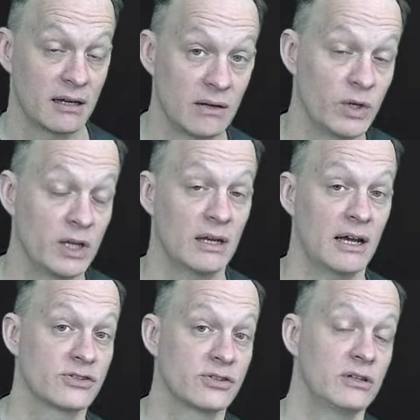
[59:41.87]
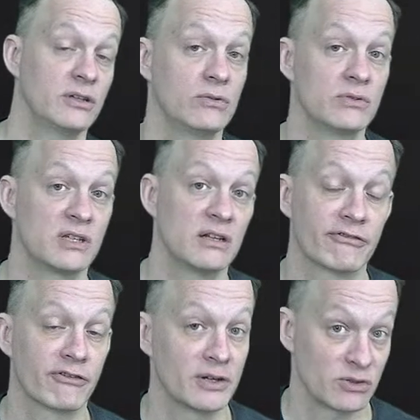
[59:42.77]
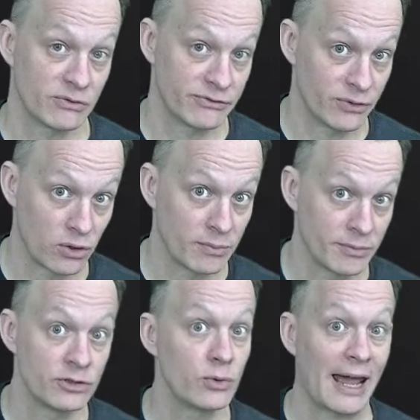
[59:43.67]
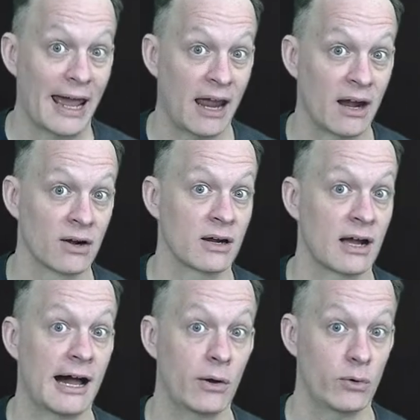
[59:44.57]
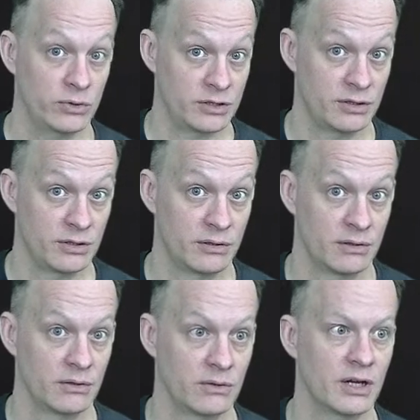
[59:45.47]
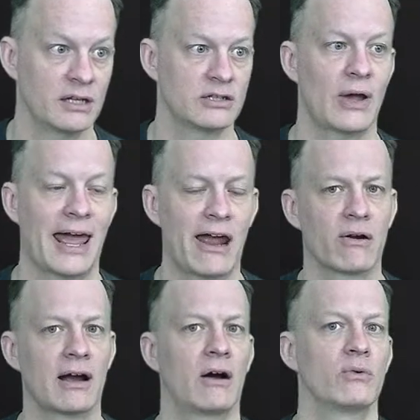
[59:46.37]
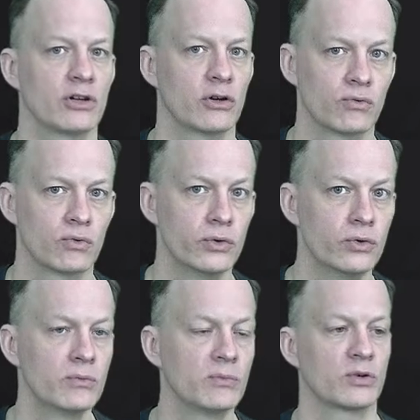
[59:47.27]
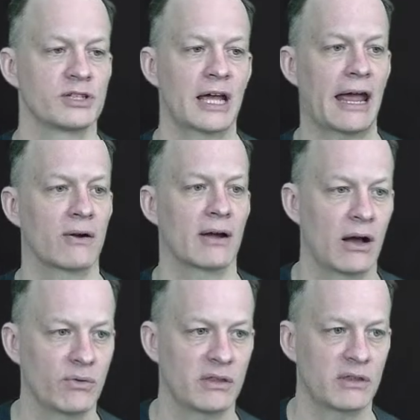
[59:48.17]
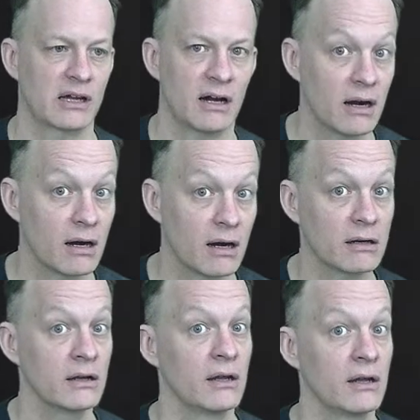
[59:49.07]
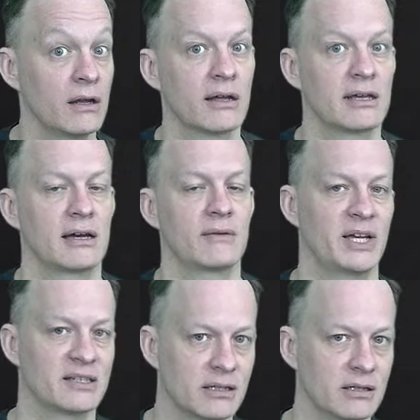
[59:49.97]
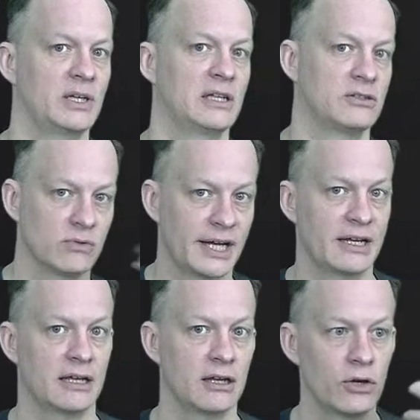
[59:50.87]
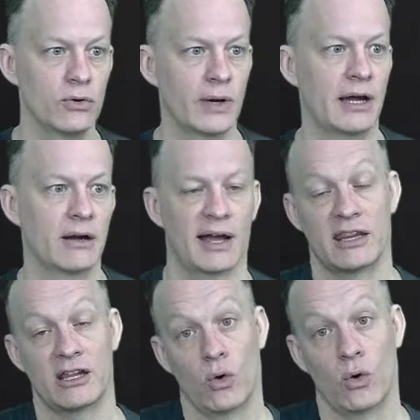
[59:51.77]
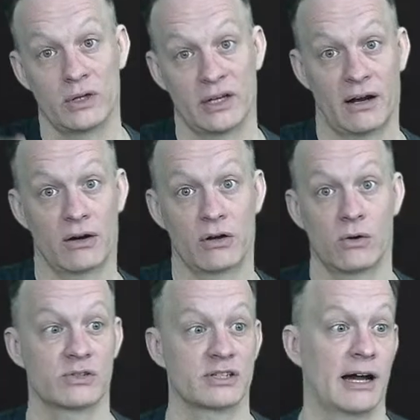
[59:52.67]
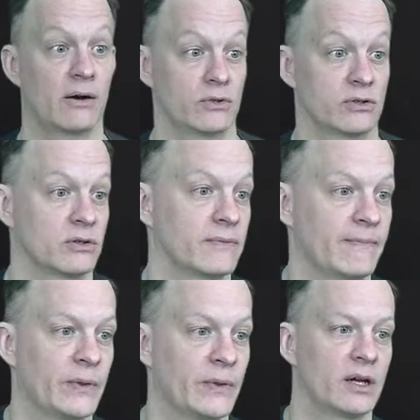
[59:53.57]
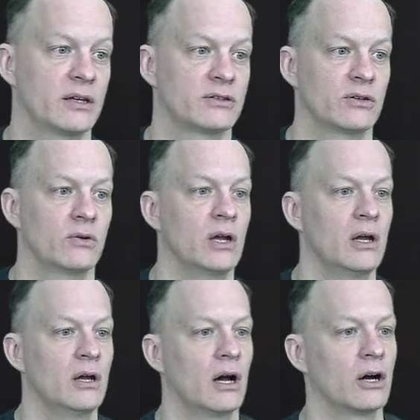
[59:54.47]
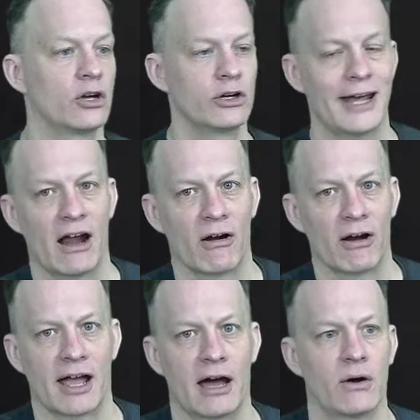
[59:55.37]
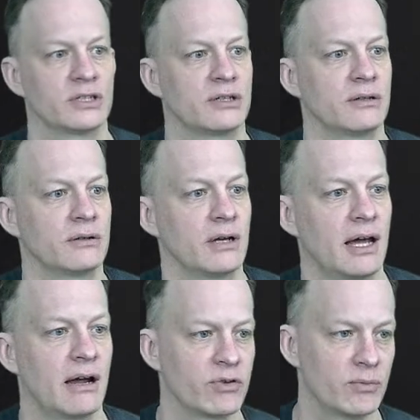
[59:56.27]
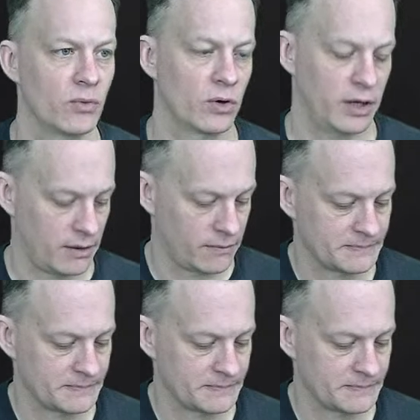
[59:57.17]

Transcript: We can actually use in a phrasal verb to air out. Okay, to air out a room or to air out the car. Yeah, it basically means you let in new air and the old air goes out. Okay, so a good airing out every morning.